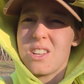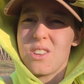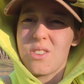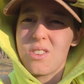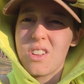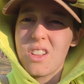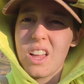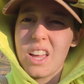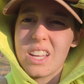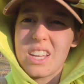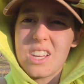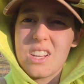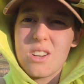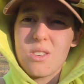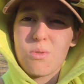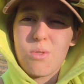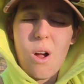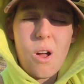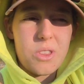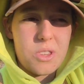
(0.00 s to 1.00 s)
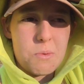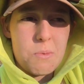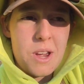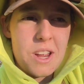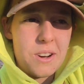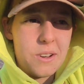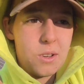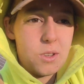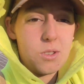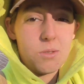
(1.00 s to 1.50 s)
you don't like eating raw
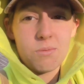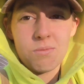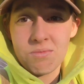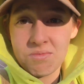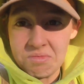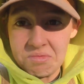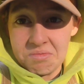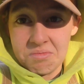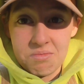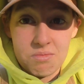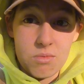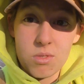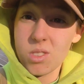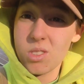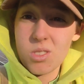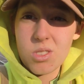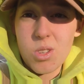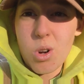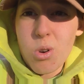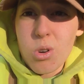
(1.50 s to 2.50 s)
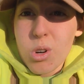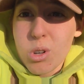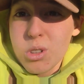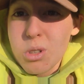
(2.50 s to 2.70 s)
tomatoes? Don't grow